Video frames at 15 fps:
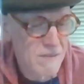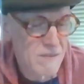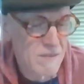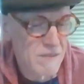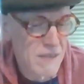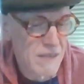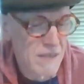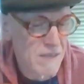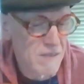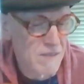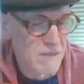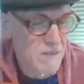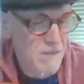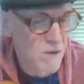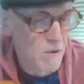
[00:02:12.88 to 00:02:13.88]

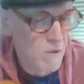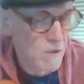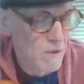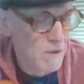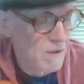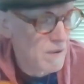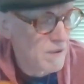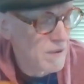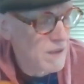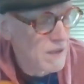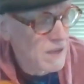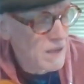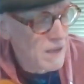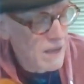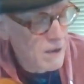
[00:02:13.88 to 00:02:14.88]
6 chord.
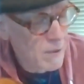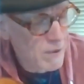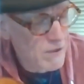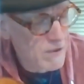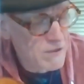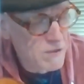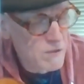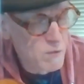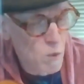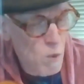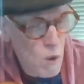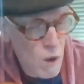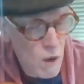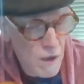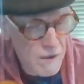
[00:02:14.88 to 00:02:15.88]
Anyway, this is
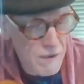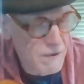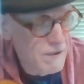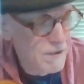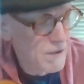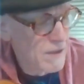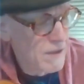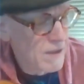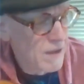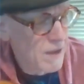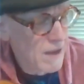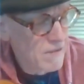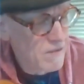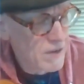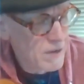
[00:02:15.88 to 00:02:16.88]
1.
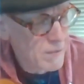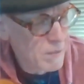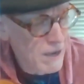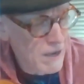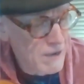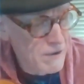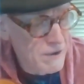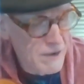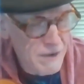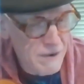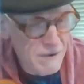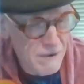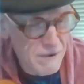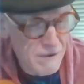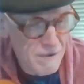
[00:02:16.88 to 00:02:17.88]
I have an E minor
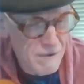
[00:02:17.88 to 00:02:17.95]
here.